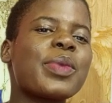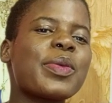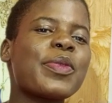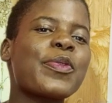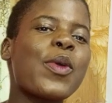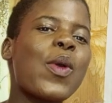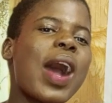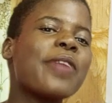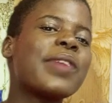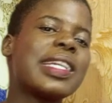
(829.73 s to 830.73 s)

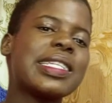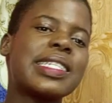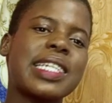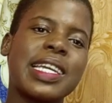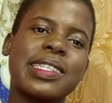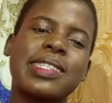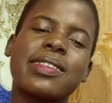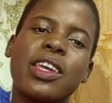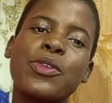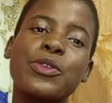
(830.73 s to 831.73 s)
Before it I validate and
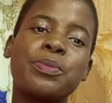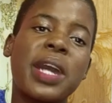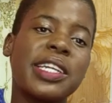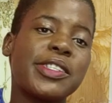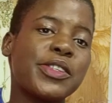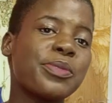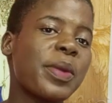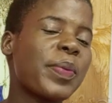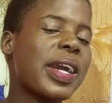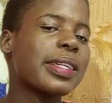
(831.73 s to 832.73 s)
say goodbye to you,
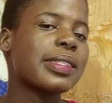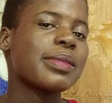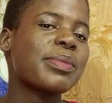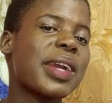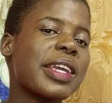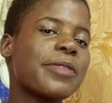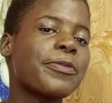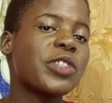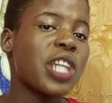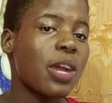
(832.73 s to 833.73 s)
my part, my
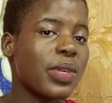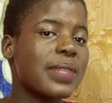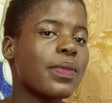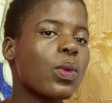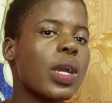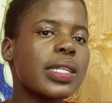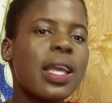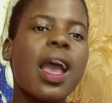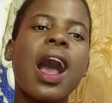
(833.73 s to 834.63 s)
cherished viewers.